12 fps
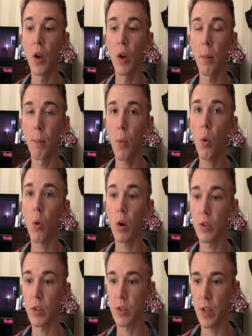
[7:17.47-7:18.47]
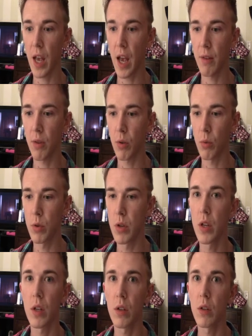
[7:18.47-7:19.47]
more since I have a
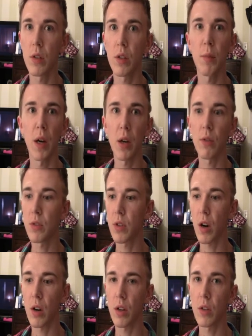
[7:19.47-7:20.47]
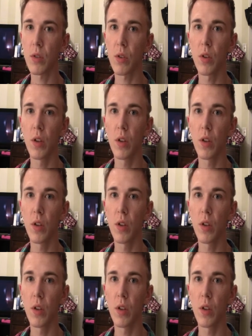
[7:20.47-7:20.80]
ridiculous amount of Stardust.